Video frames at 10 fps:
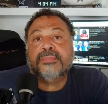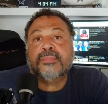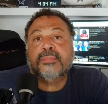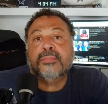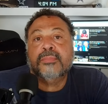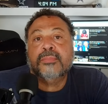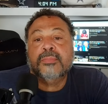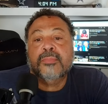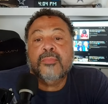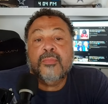
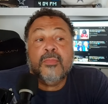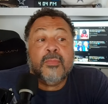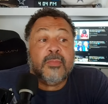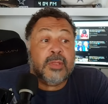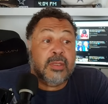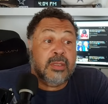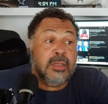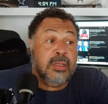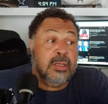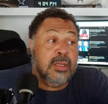Nothing is said.